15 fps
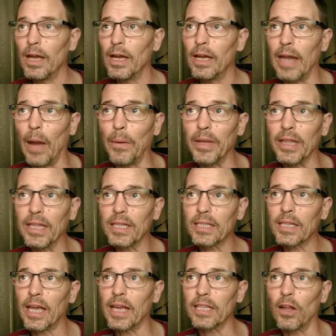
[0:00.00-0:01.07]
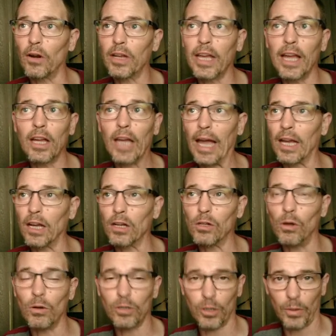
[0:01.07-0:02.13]
Now, in this case, their king can't get
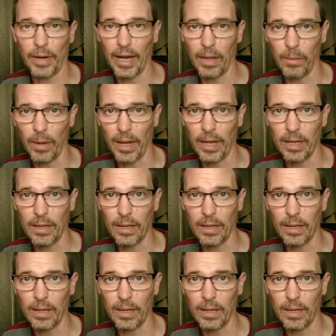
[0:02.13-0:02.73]
closer anyway.